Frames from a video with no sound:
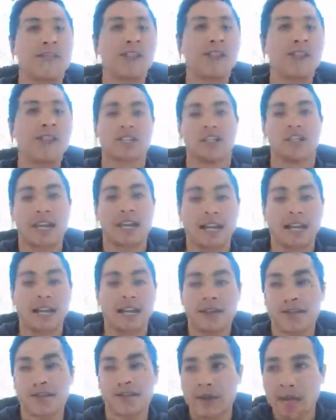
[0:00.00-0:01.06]
sufficient.
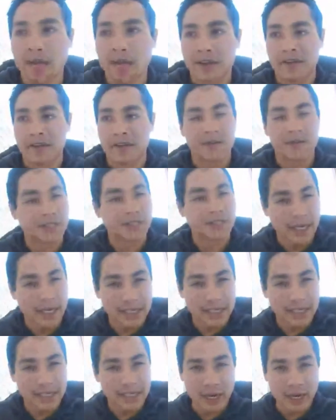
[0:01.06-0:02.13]
Like
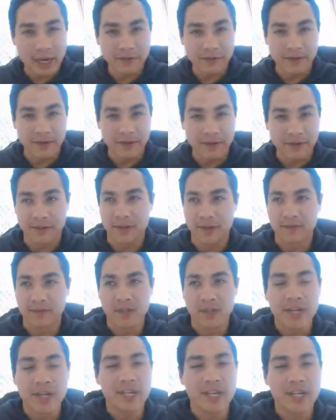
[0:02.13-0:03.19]
I've studied enough.
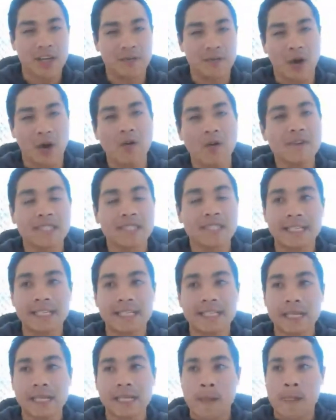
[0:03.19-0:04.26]
I've learned enough.
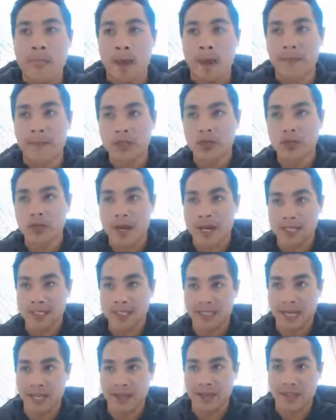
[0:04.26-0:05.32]
Obviously, I'm not trying
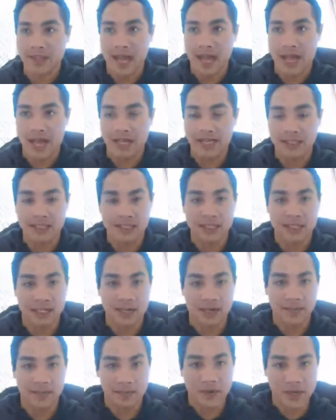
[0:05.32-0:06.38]
to say
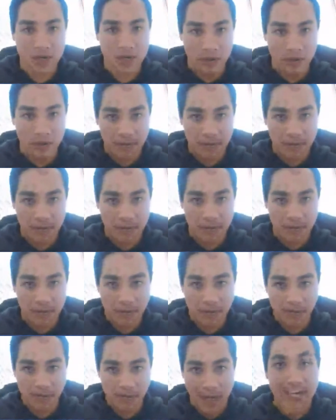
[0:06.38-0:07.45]
that you know,
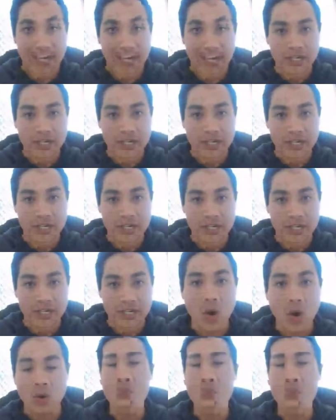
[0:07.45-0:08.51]
I know
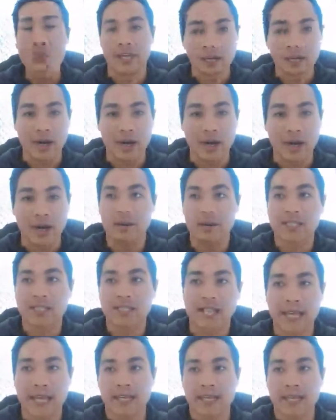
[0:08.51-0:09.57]
it all, right?
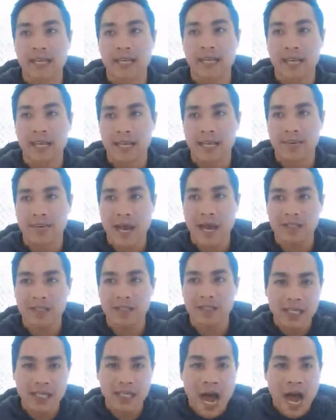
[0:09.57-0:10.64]
But I'm just saying
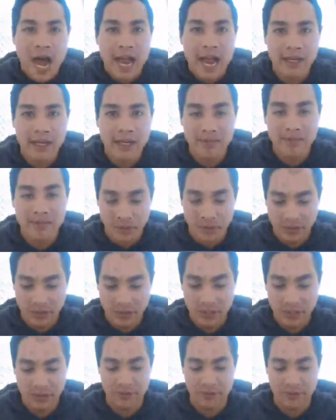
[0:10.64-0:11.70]
it's about
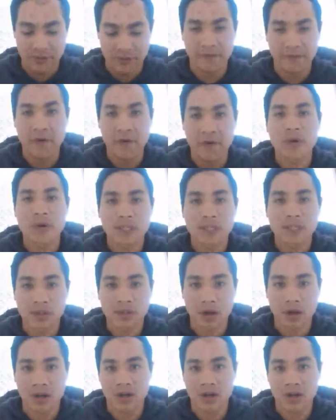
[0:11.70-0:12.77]
time to just sort of
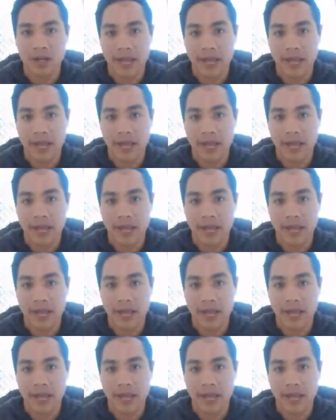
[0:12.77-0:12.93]
focus